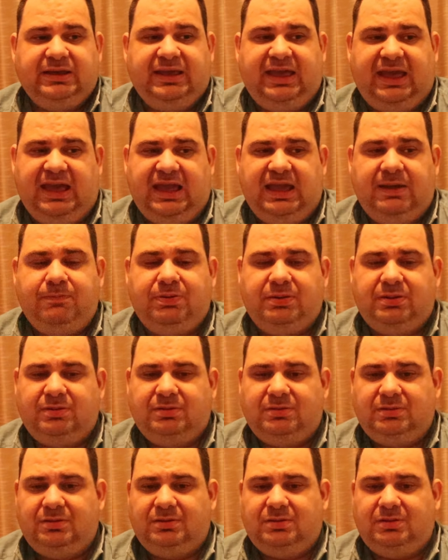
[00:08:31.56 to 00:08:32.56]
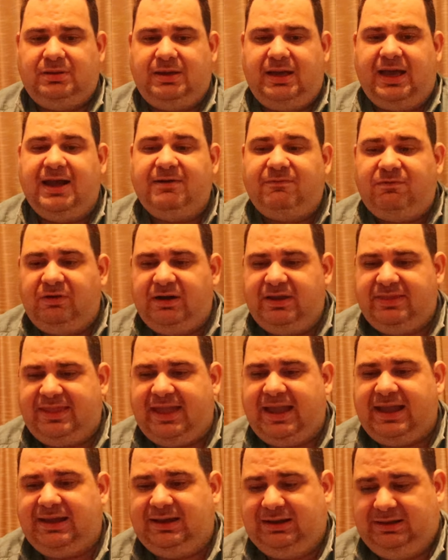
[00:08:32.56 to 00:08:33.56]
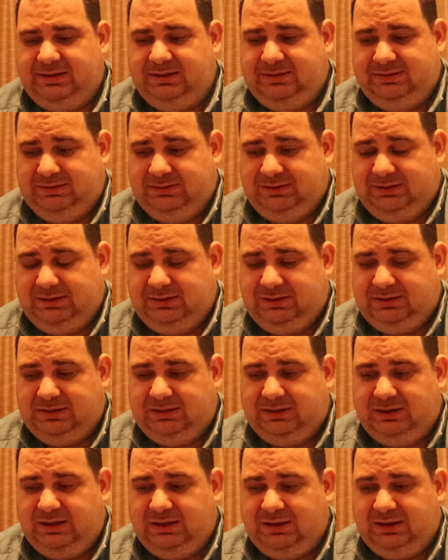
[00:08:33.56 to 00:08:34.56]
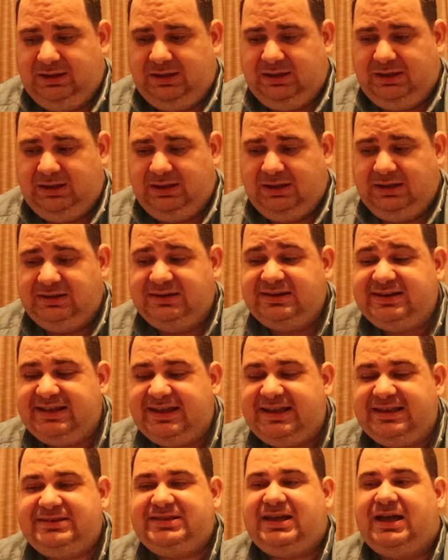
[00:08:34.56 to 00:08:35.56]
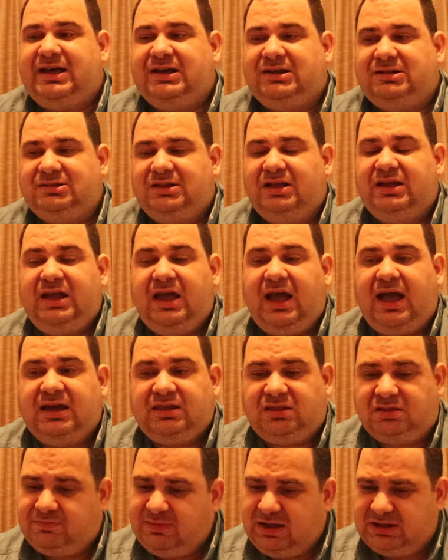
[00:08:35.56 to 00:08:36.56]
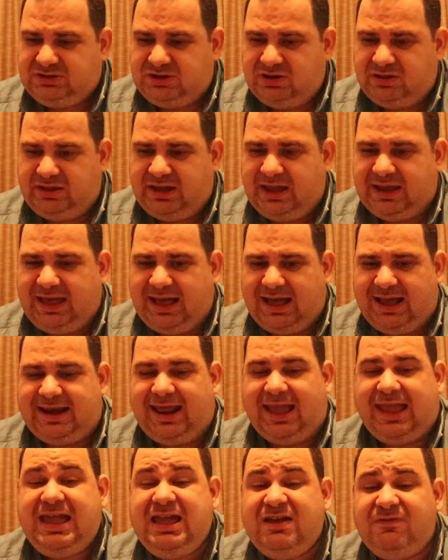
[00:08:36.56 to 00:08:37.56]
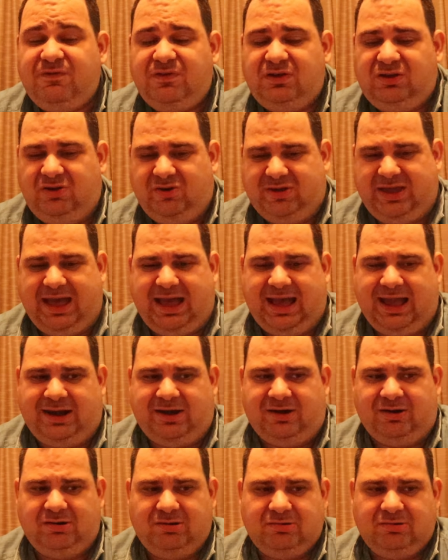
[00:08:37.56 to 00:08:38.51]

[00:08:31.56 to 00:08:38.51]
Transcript: Keep everything in detail as much as you can, if you can.